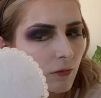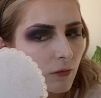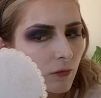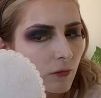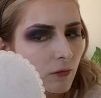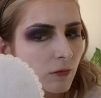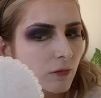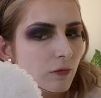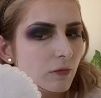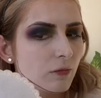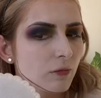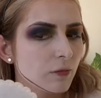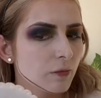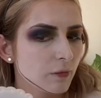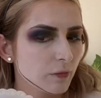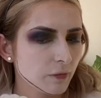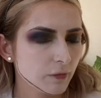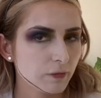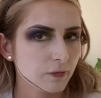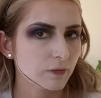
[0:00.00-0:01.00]

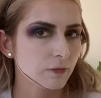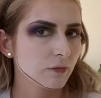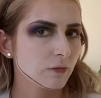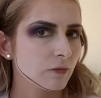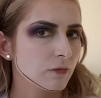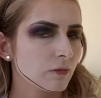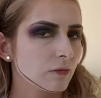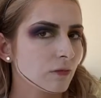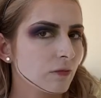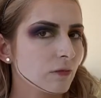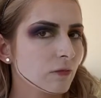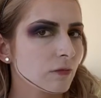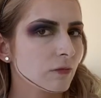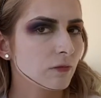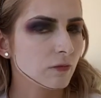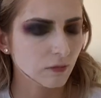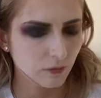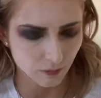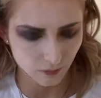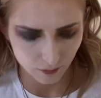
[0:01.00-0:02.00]

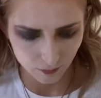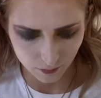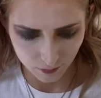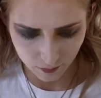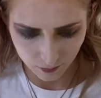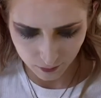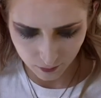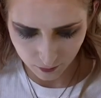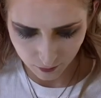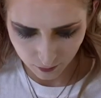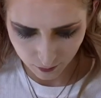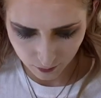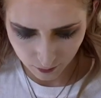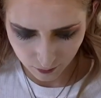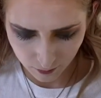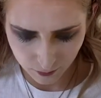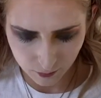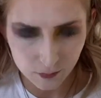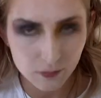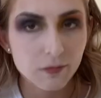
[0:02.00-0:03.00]

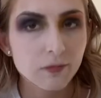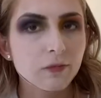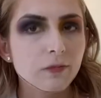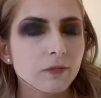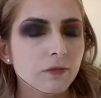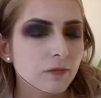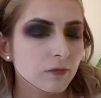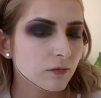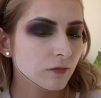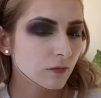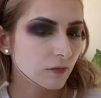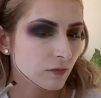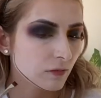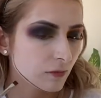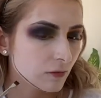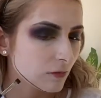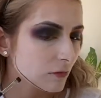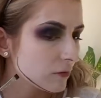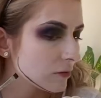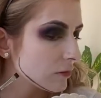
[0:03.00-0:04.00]

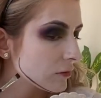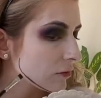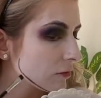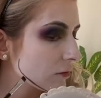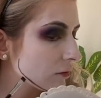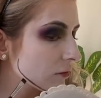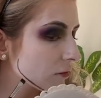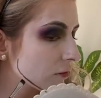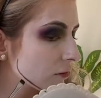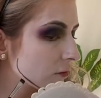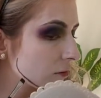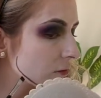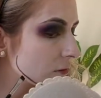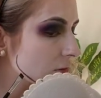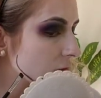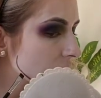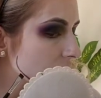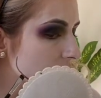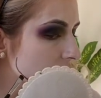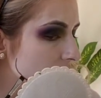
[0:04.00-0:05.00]

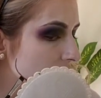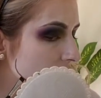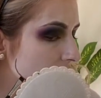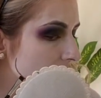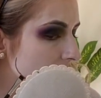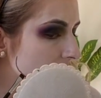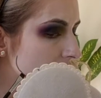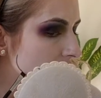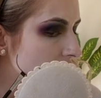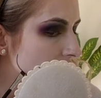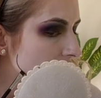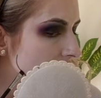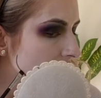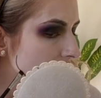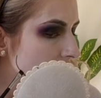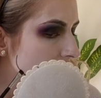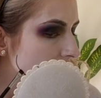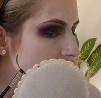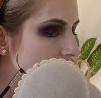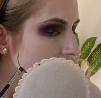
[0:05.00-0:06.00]

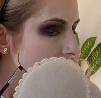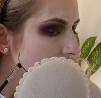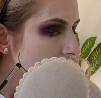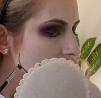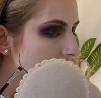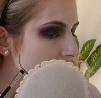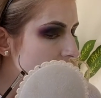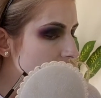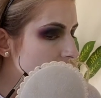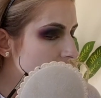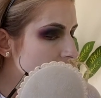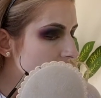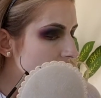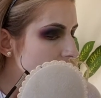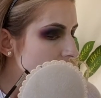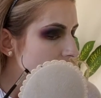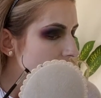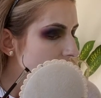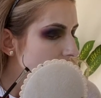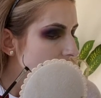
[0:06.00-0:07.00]

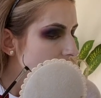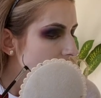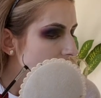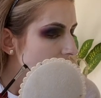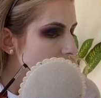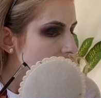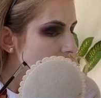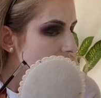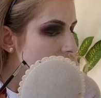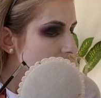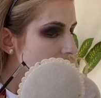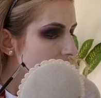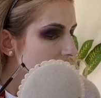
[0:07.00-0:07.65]
(no one is talking)